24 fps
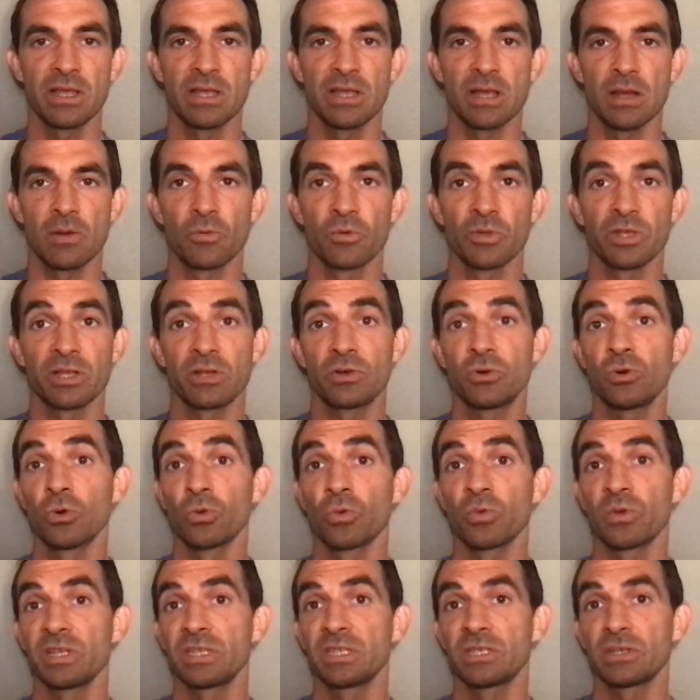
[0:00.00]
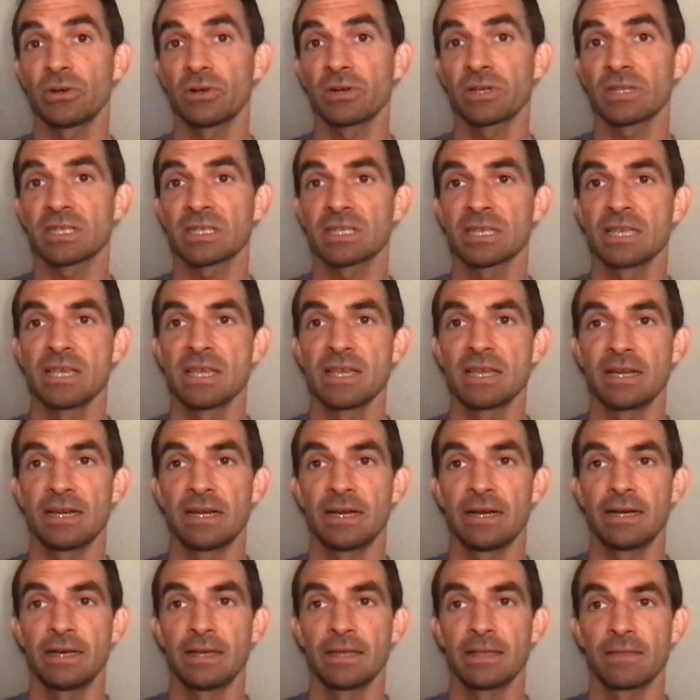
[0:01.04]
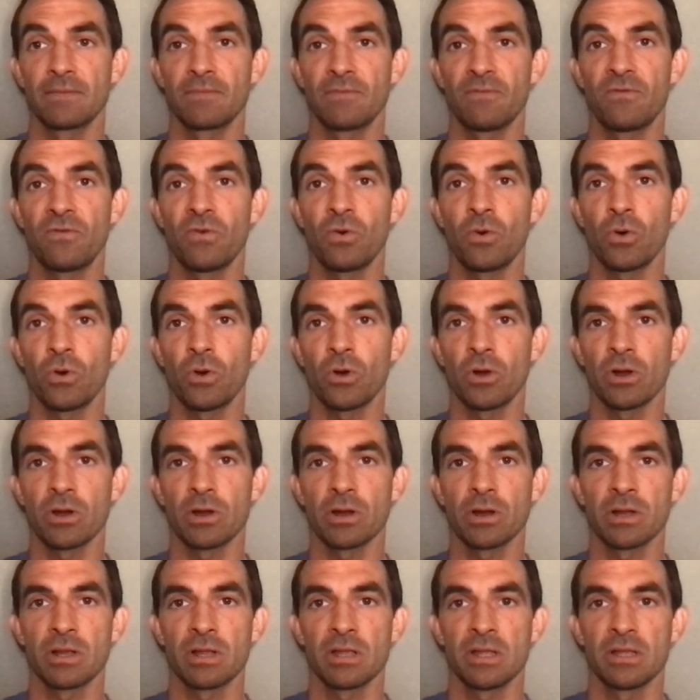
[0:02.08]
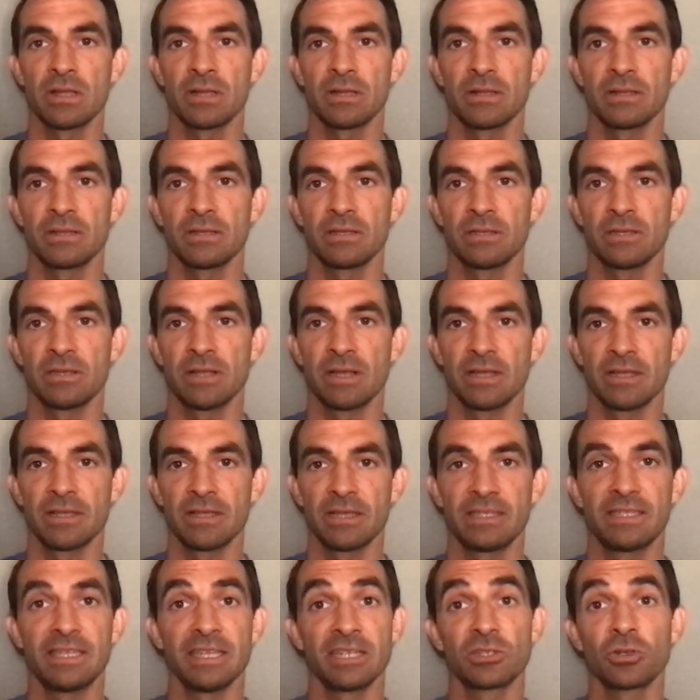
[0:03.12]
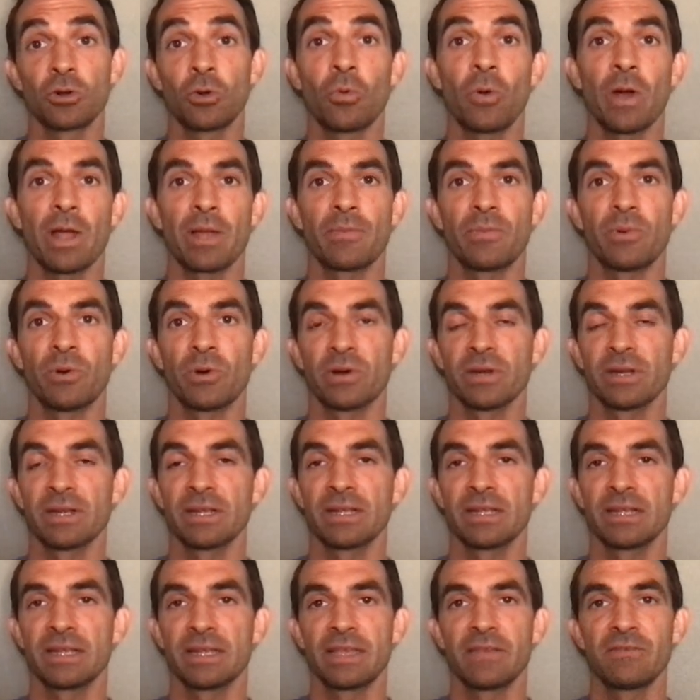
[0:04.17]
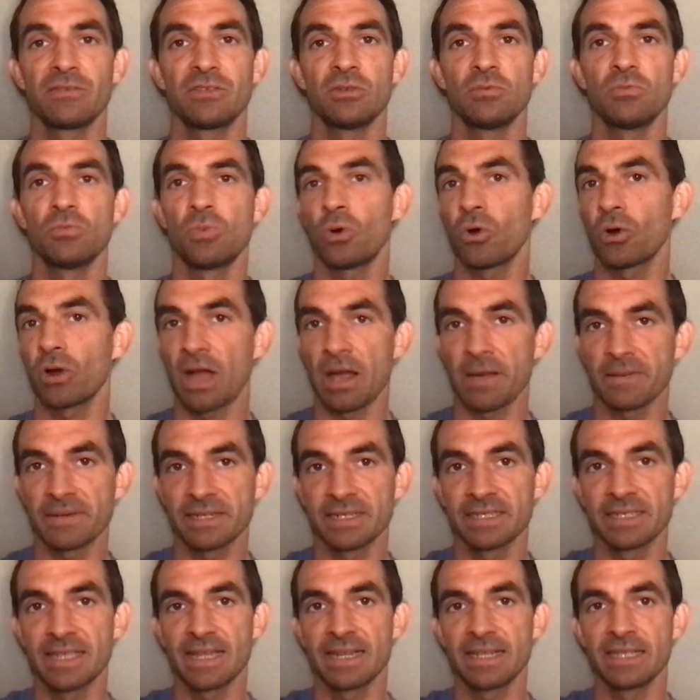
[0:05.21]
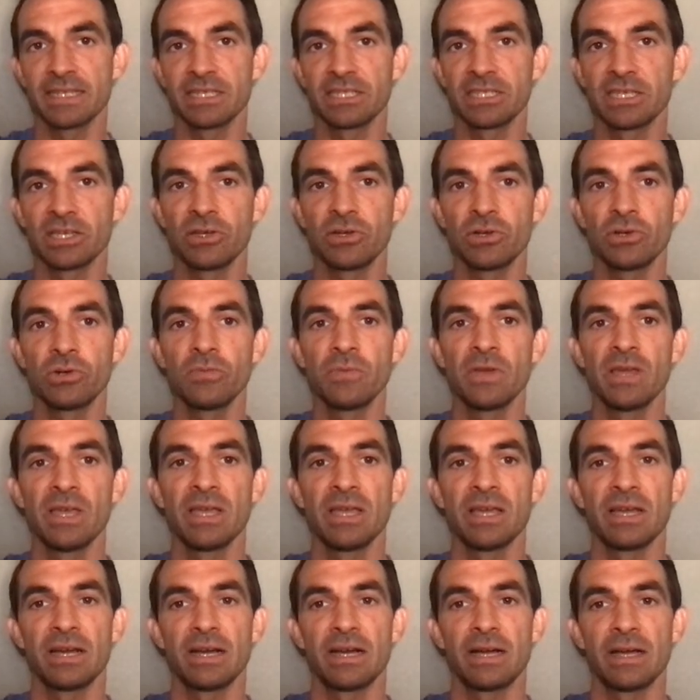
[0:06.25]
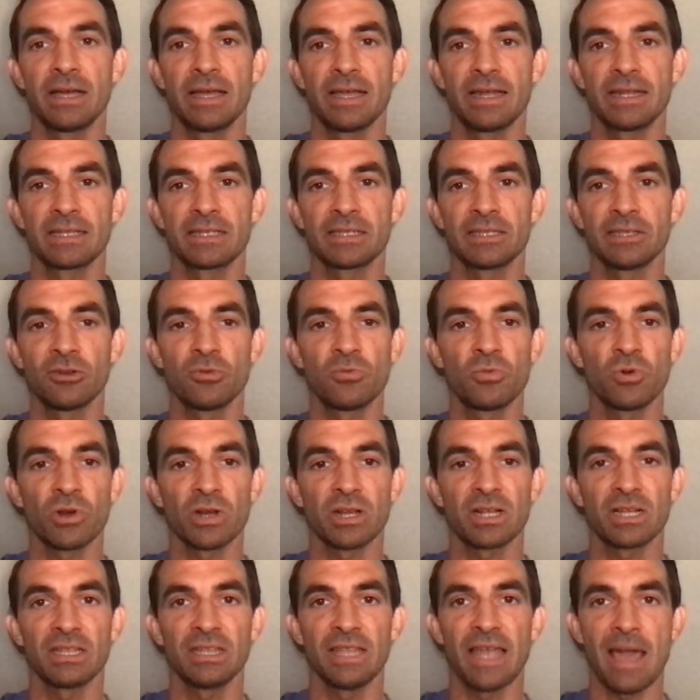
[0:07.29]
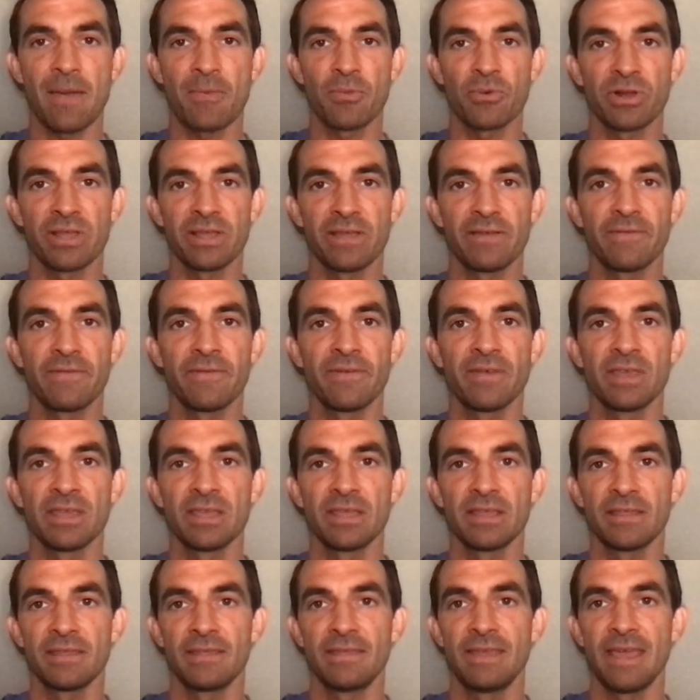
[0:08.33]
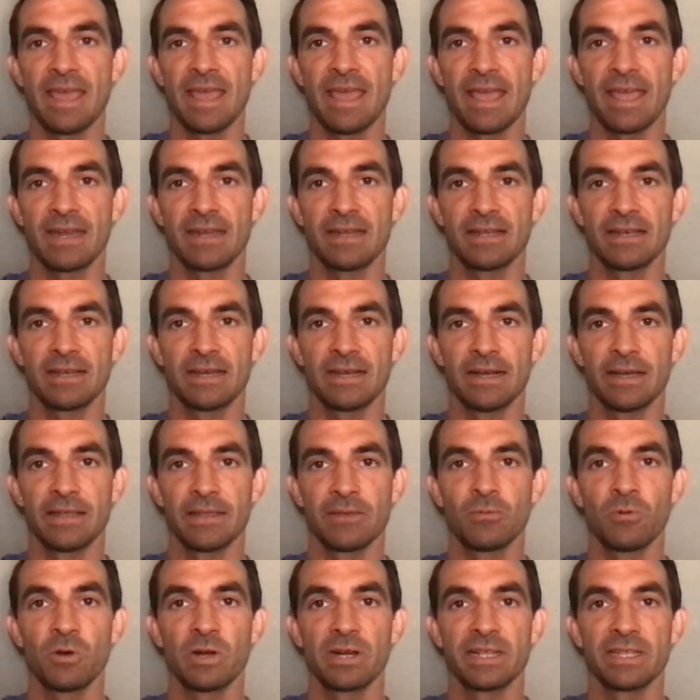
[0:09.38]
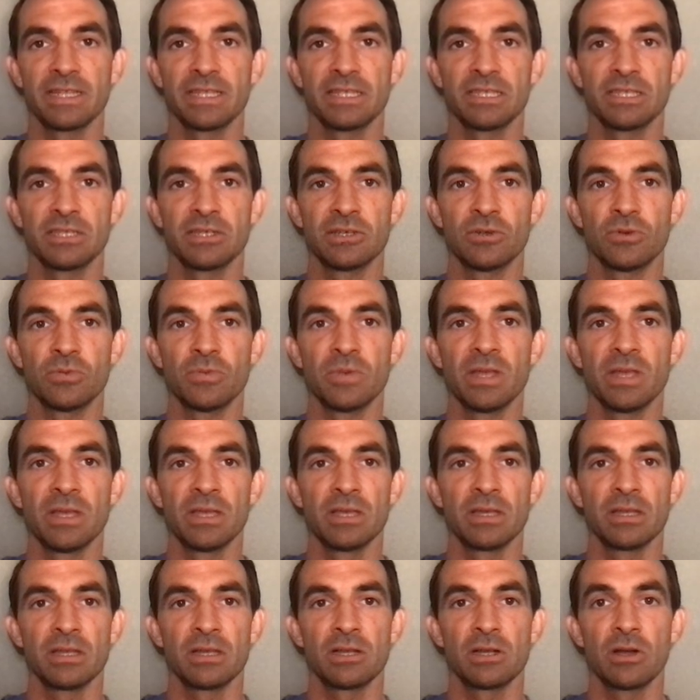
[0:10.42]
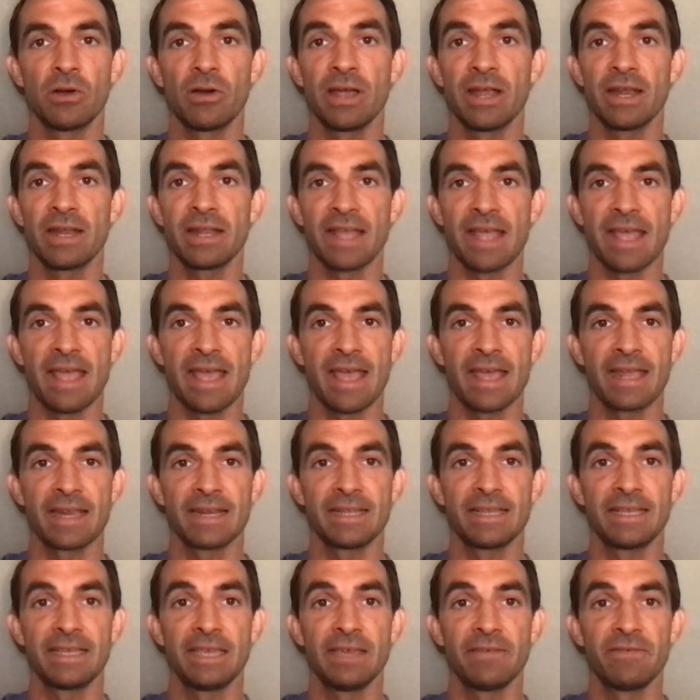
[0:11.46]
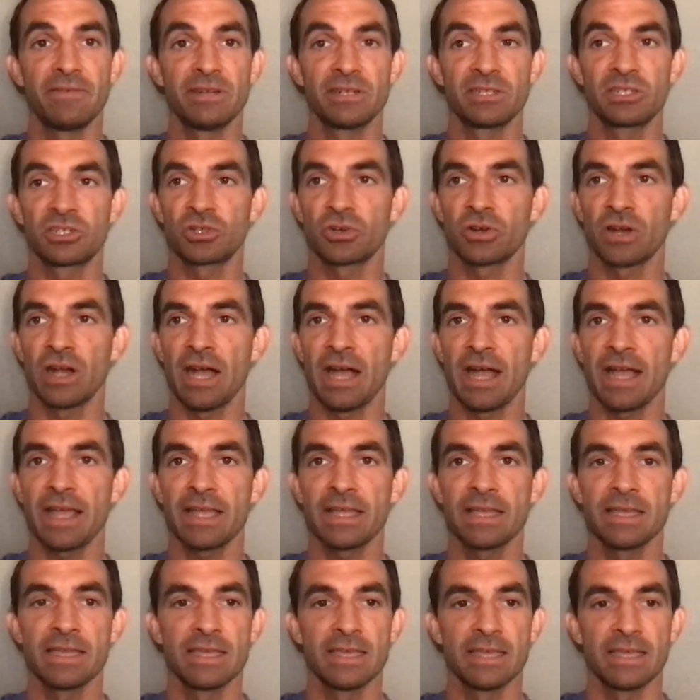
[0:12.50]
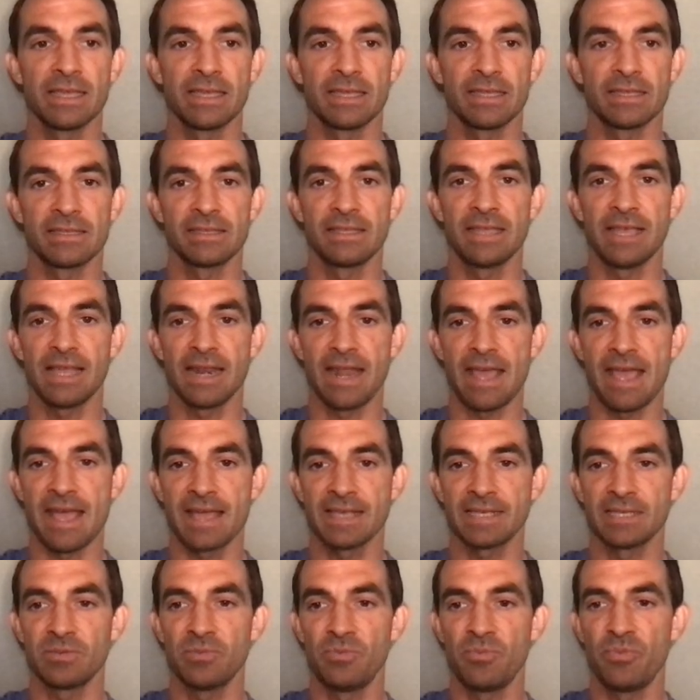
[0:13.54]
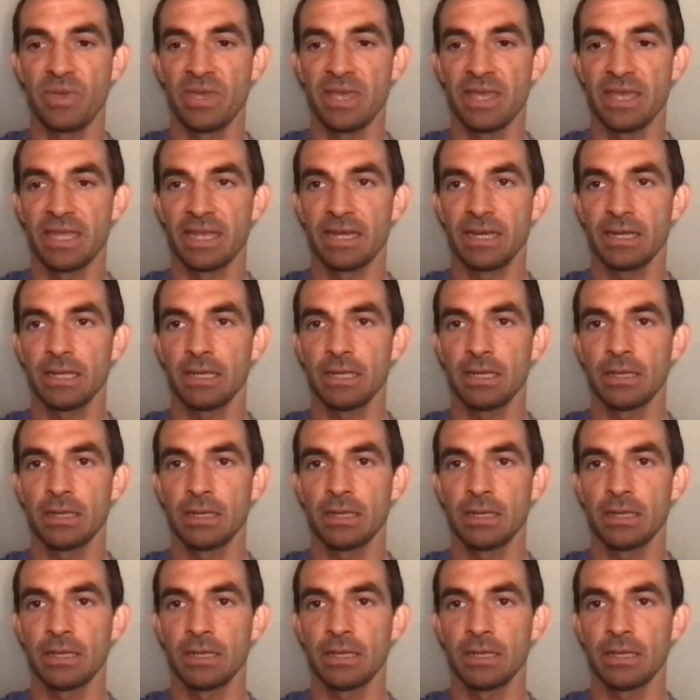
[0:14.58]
a really cool resource for a digital whiteboard. It gives you more options than in Zoom, and it's a little more collaborative than the one in Zoom. Go ahead and give it a try. And that has been